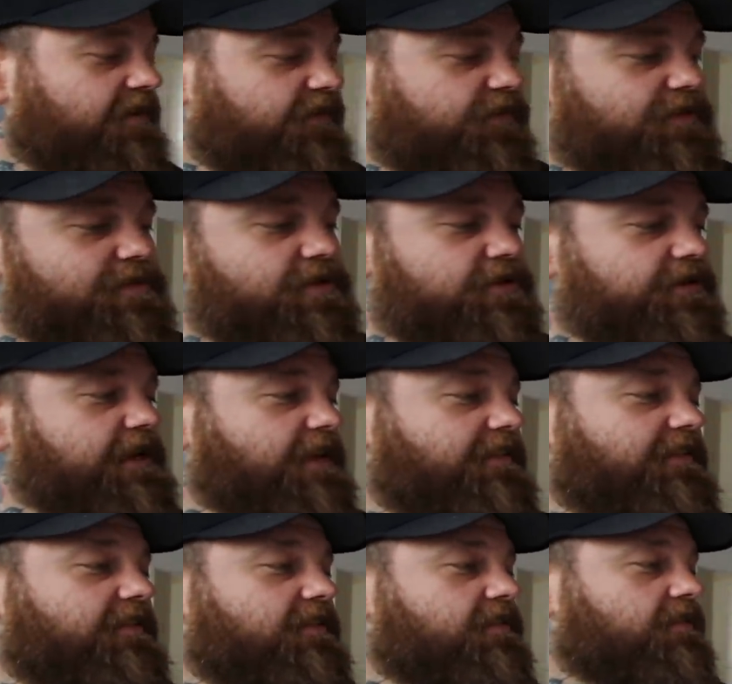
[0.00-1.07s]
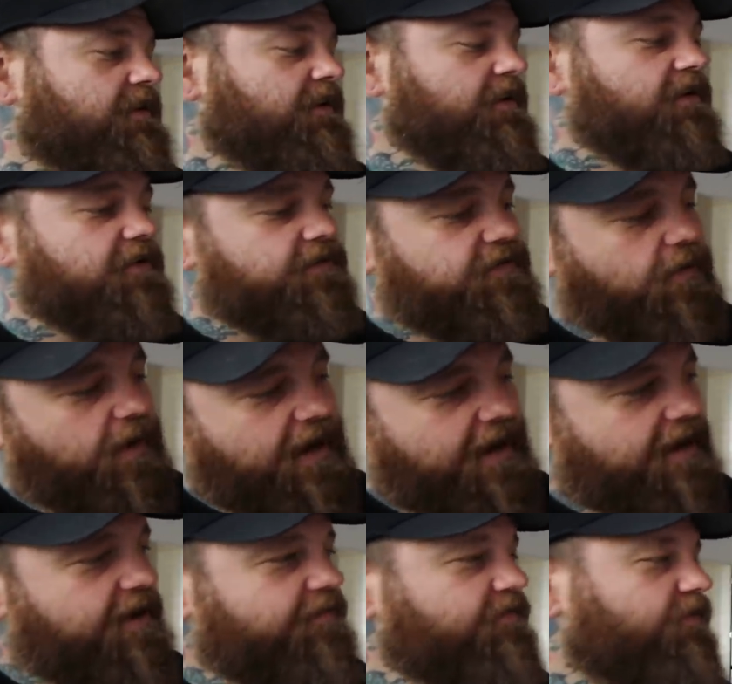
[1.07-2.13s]
it's from Greece. So I
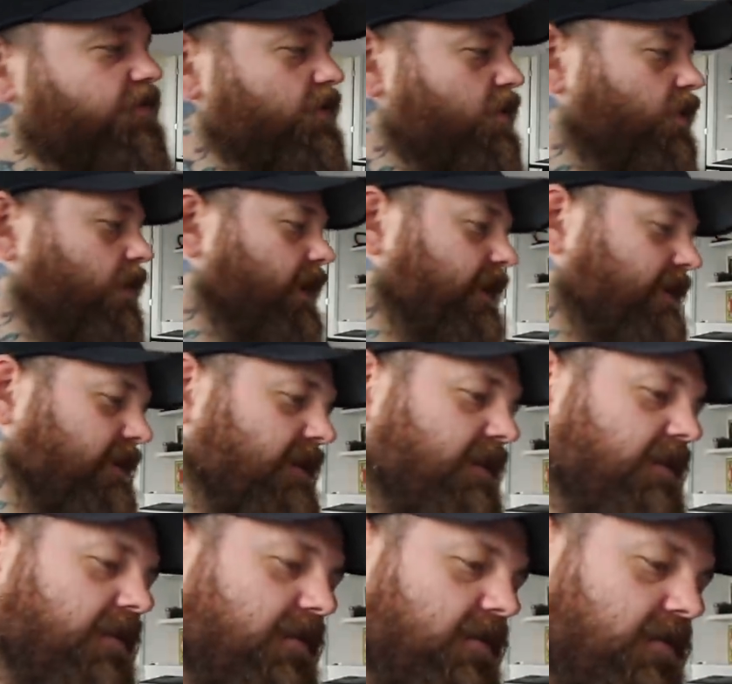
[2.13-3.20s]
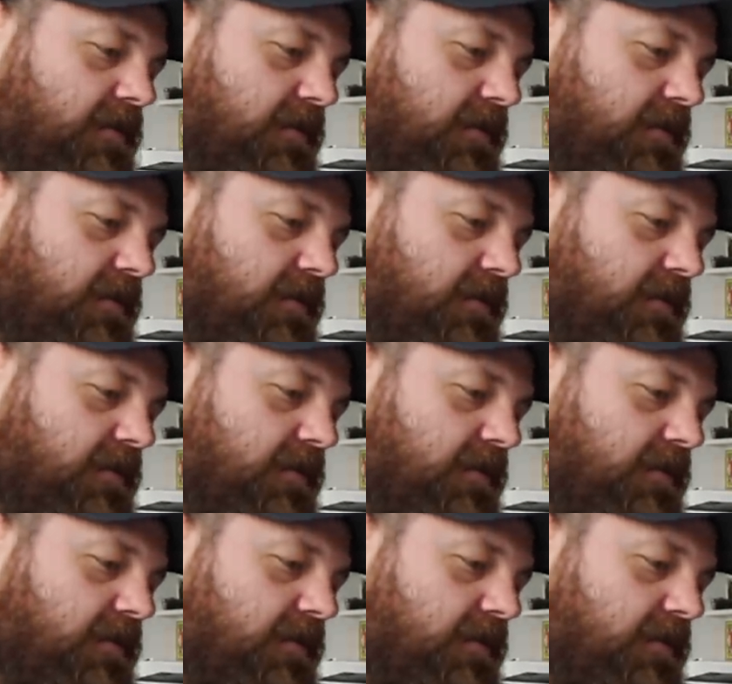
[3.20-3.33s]
have no idea